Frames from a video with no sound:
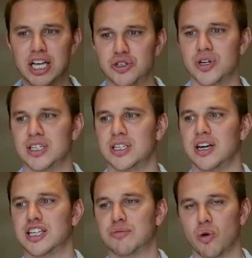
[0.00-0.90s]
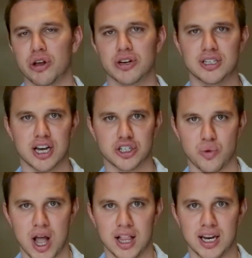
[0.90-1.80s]
interest in exploring your
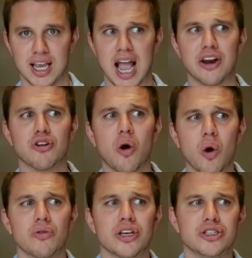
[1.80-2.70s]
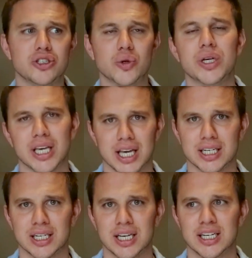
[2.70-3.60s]
sexuality, and you're only doing
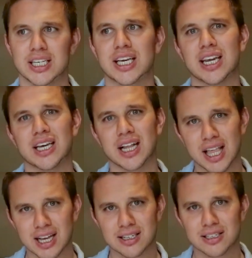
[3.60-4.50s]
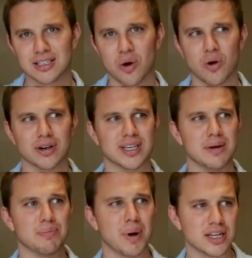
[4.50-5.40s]
it to get clicks or
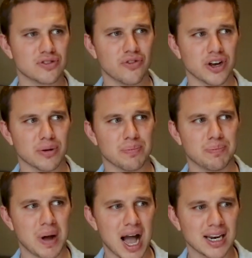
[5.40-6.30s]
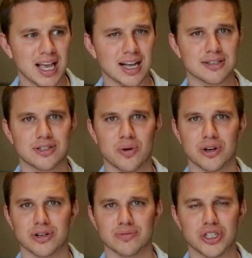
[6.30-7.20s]
get buzz for your podcast
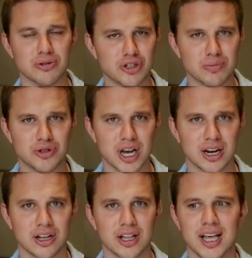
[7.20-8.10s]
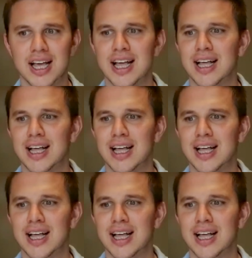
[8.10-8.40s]
or your YouTube channel,